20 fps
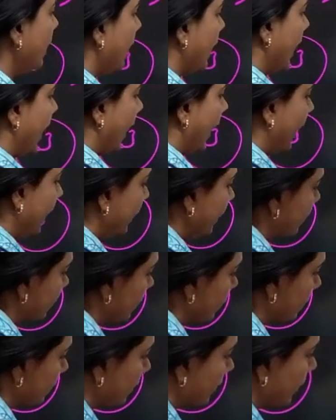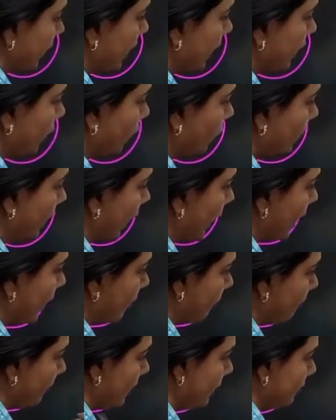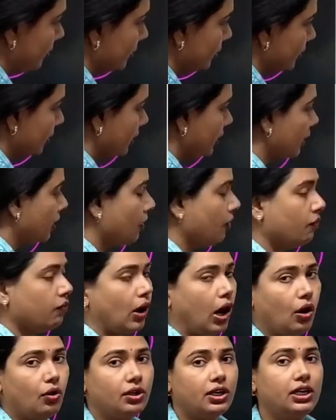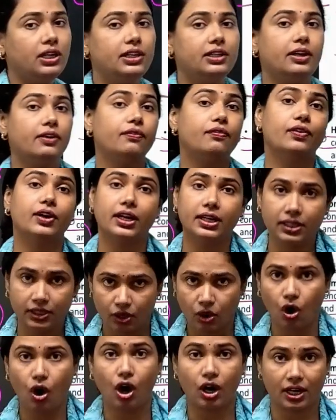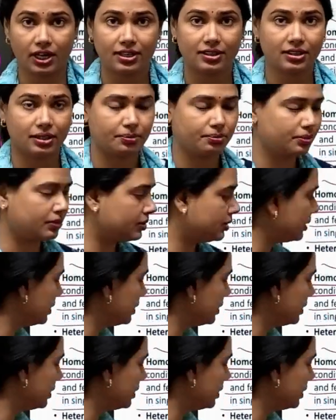And heterothallic means found in different organisms